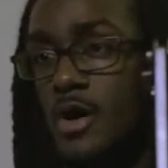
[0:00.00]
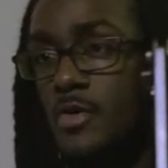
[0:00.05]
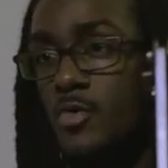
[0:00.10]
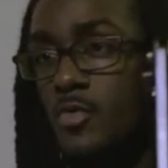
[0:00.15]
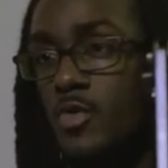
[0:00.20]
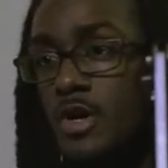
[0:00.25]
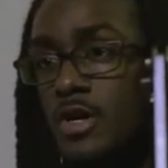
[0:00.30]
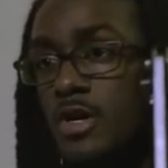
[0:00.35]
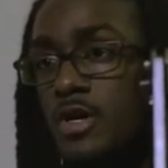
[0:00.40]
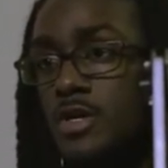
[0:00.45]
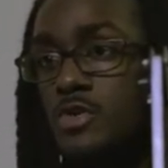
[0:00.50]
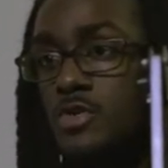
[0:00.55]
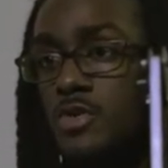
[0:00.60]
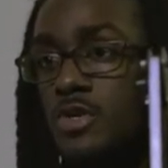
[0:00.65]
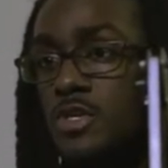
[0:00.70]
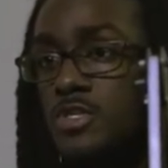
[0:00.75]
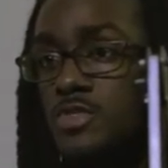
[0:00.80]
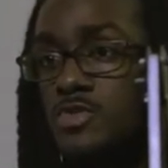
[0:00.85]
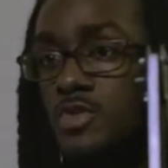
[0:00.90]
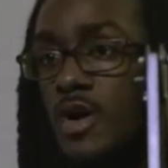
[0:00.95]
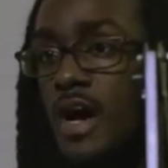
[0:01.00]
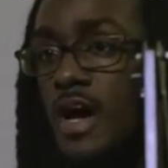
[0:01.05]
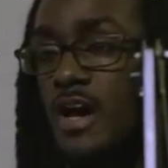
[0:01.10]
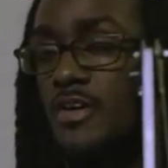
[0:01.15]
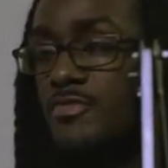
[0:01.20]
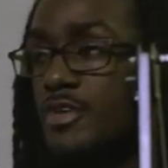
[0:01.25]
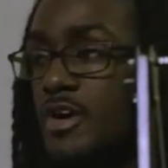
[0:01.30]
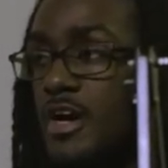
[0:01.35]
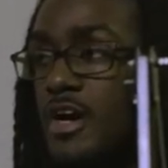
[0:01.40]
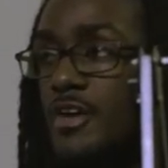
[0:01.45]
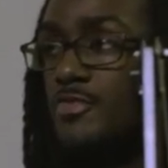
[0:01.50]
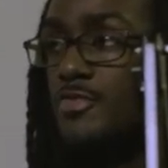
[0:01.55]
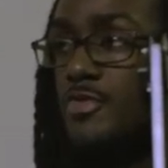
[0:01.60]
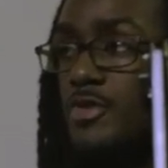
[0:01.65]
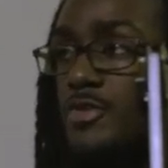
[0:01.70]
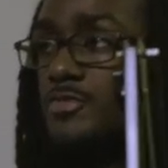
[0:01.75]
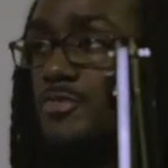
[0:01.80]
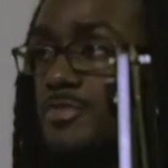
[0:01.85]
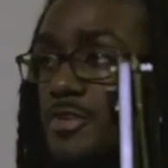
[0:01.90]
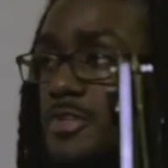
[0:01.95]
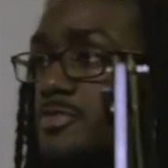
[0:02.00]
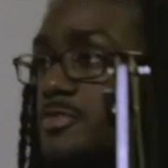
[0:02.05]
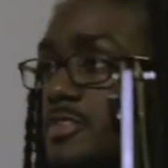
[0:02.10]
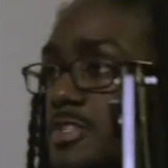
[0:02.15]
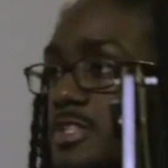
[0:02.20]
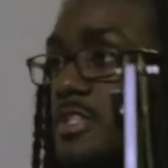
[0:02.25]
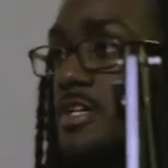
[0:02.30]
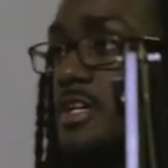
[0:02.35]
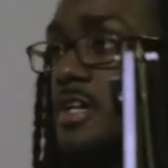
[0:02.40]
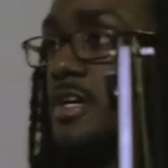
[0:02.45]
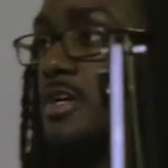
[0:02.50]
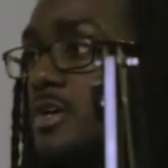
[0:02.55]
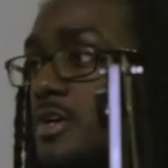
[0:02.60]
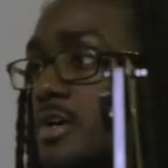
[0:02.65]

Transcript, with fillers: where you could drive your F-150.